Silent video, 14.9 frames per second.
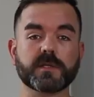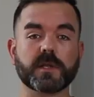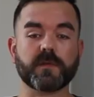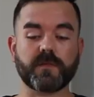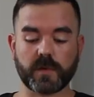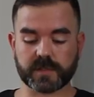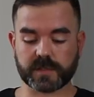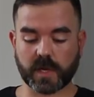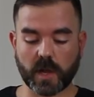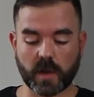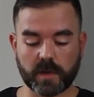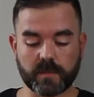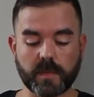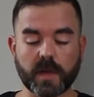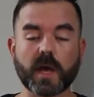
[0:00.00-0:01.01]
To the viewers at
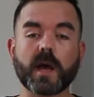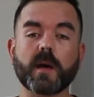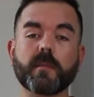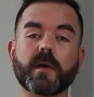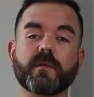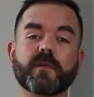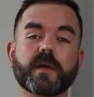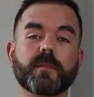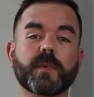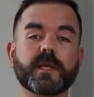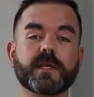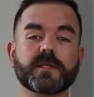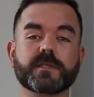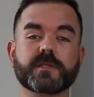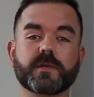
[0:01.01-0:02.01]
home, um, I'm very
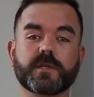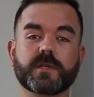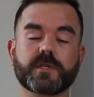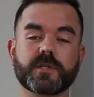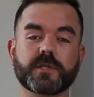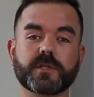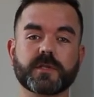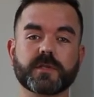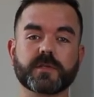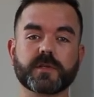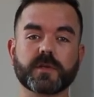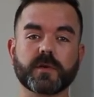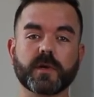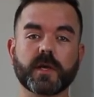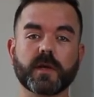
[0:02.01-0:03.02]
pleased to introduce you
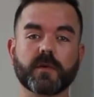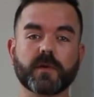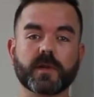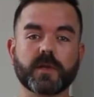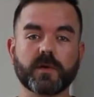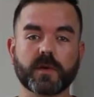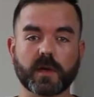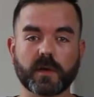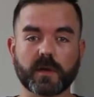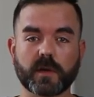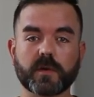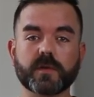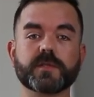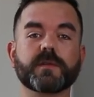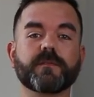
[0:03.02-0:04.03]
to Ingrid Newkirk,
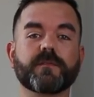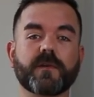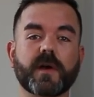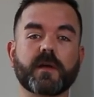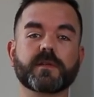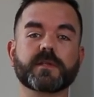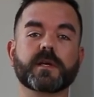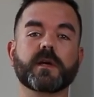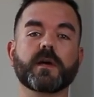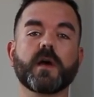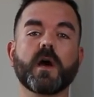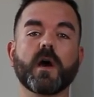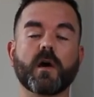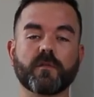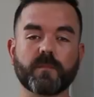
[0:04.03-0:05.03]
who's the founder
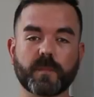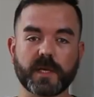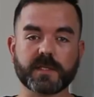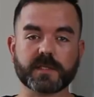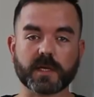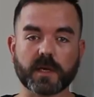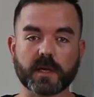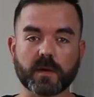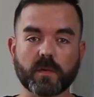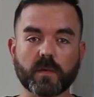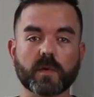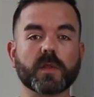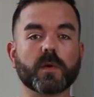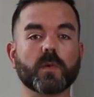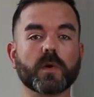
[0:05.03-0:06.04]
of PETA,
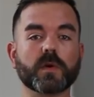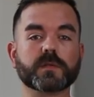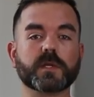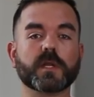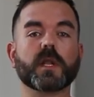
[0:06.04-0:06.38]
the world's